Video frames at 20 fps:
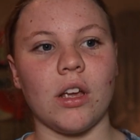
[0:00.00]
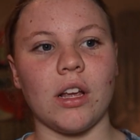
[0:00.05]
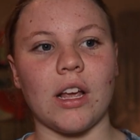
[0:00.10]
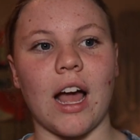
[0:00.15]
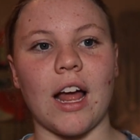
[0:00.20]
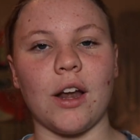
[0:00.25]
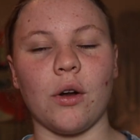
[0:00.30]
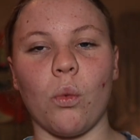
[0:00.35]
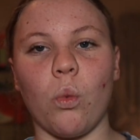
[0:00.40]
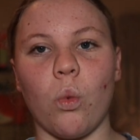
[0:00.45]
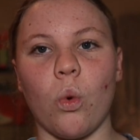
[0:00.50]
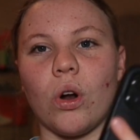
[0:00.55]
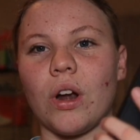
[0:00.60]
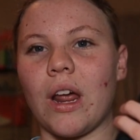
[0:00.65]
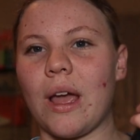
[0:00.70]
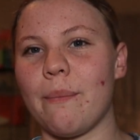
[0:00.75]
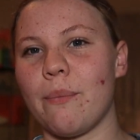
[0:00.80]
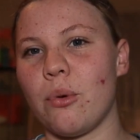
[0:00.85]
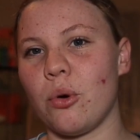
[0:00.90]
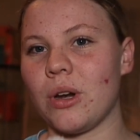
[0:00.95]
kind of what
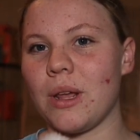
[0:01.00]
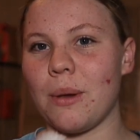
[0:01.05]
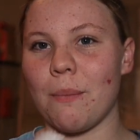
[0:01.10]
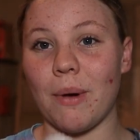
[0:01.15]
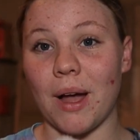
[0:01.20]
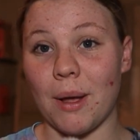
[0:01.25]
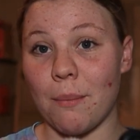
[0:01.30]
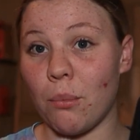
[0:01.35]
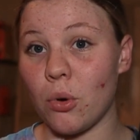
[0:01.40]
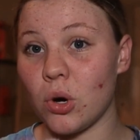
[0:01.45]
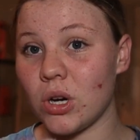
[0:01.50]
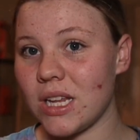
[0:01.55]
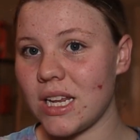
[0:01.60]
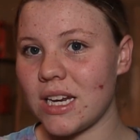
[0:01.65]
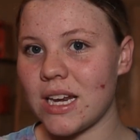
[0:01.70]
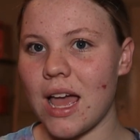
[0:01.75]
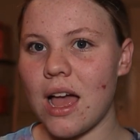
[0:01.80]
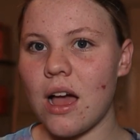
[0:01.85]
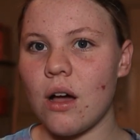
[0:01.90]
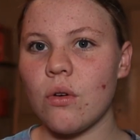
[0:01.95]
I put in my body
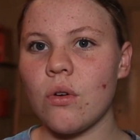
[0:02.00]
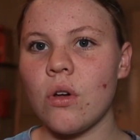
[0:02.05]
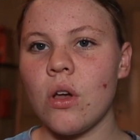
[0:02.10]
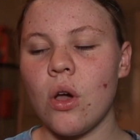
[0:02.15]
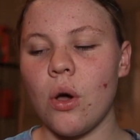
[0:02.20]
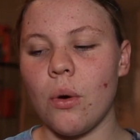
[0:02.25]
now,